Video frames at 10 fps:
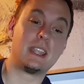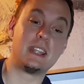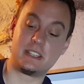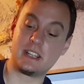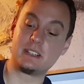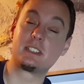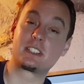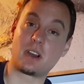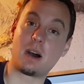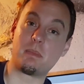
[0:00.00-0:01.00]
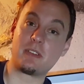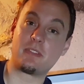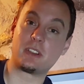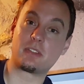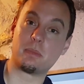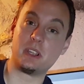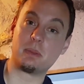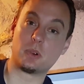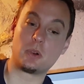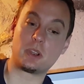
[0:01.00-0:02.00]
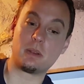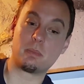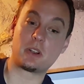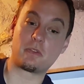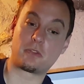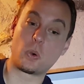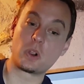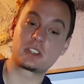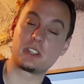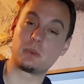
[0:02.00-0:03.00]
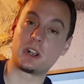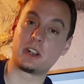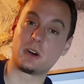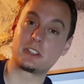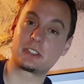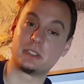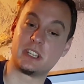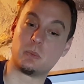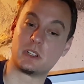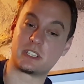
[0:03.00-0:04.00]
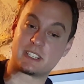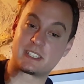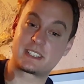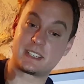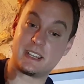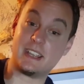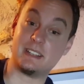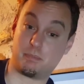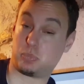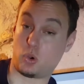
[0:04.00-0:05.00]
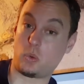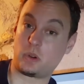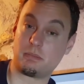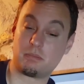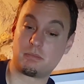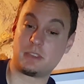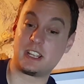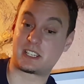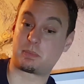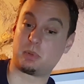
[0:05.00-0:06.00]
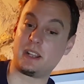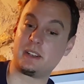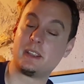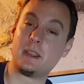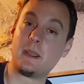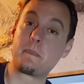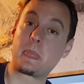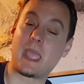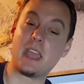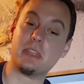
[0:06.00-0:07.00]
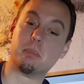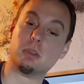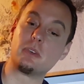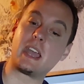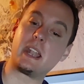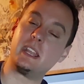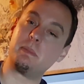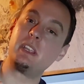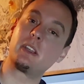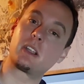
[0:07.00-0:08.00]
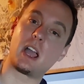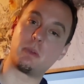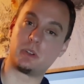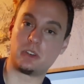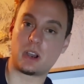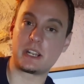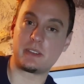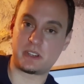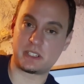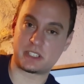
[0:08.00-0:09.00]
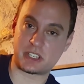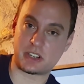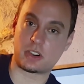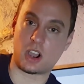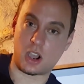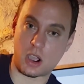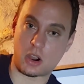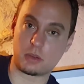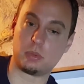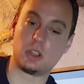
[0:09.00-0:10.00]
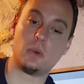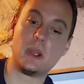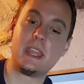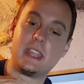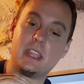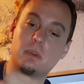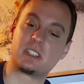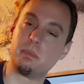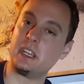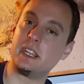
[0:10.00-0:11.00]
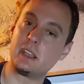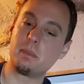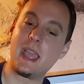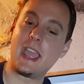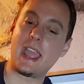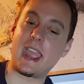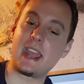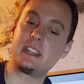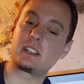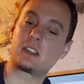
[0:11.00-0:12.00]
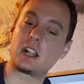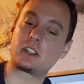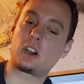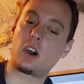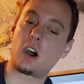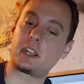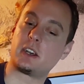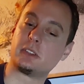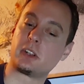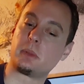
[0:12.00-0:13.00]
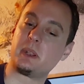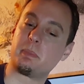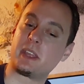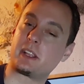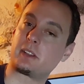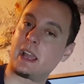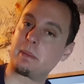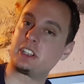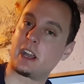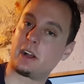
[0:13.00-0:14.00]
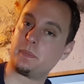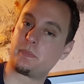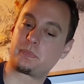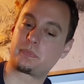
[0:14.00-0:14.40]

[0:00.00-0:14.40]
It did stop my finger from being broken. But unfortunately, what it also did was it broke. It split. And the blow that hit me here, I would not even consider a hard blow. It was medium, and it got caught a little bit by the clamshell.